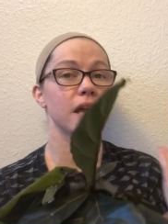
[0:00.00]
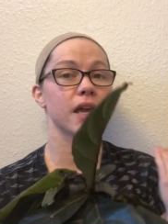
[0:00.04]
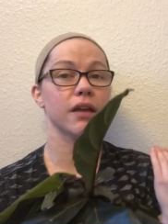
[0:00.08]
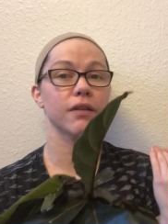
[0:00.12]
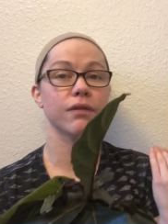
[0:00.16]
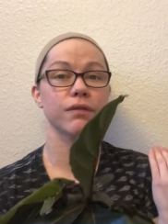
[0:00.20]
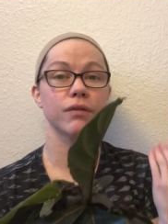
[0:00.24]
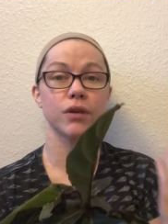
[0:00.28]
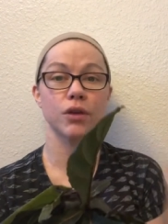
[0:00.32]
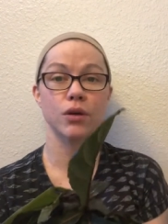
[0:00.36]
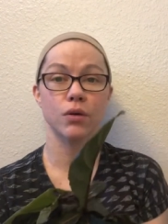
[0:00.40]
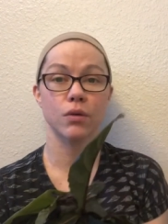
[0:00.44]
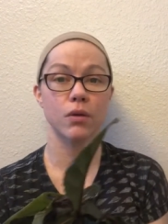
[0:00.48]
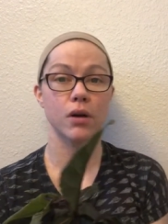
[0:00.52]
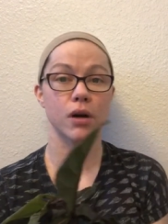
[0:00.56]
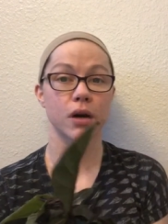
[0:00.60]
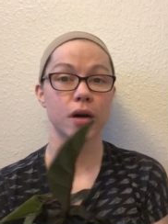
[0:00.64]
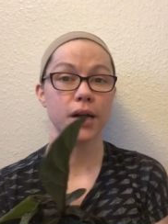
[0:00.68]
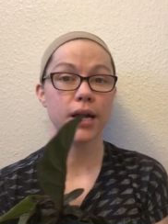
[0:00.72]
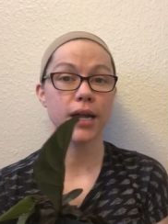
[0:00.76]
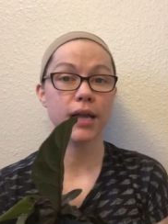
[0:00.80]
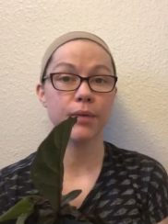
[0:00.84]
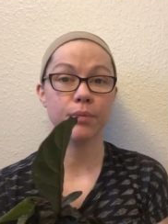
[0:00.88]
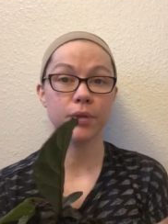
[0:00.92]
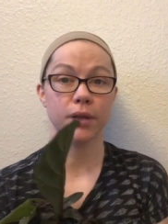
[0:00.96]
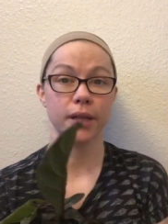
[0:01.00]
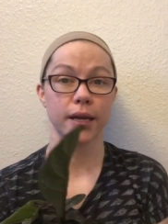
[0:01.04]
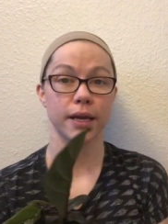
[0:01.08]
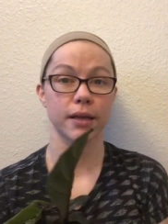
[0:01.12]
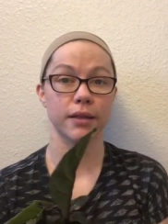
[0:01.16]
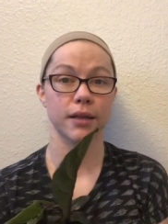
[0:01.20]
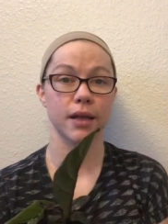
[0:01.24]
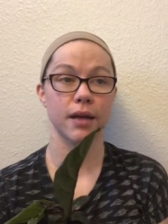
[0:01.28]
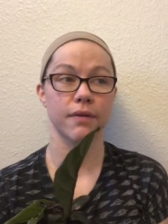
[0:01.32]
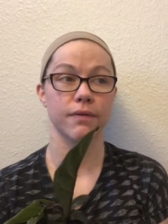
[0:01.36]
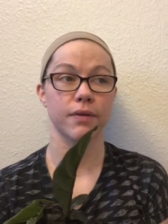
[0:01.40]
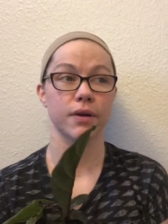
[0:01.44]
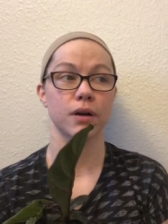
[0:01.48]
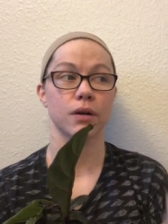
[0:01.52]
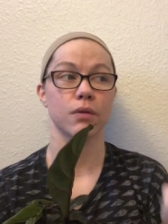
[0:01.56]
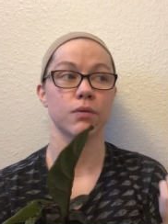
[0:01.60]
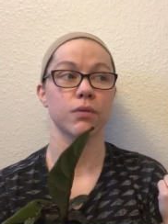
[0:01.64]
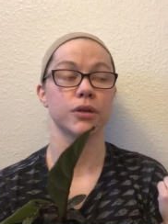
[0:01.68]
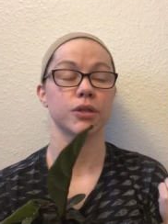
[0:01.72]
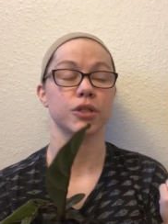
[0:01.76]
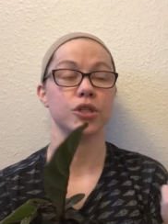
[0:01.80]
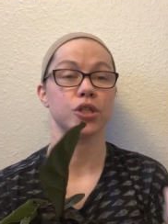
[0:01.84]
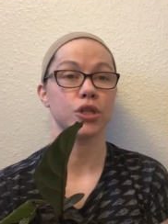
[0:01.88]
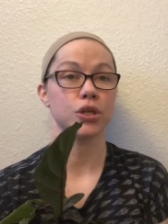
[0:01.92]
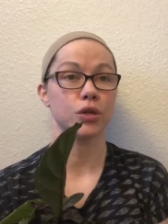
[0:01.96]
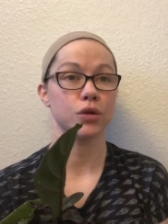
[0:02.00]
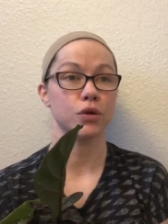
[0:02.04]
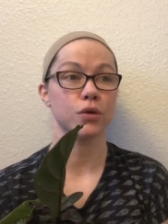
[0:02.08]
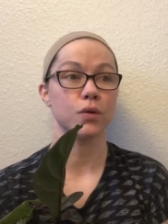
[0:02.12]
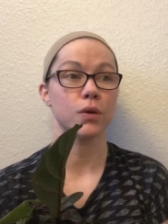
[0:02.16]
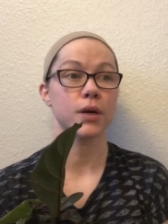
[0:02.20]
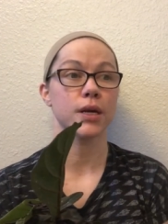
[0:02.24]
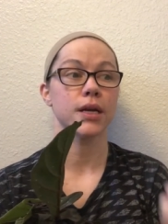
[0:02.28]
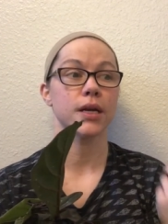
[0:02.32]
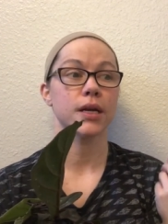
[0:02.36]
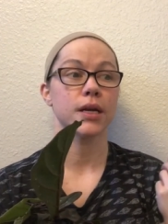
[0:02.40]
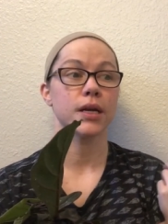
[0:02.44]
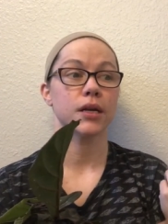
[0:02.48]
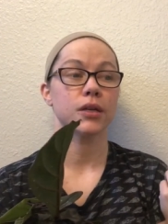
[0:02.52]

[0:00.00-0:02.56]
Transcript: if you are a plant lover would you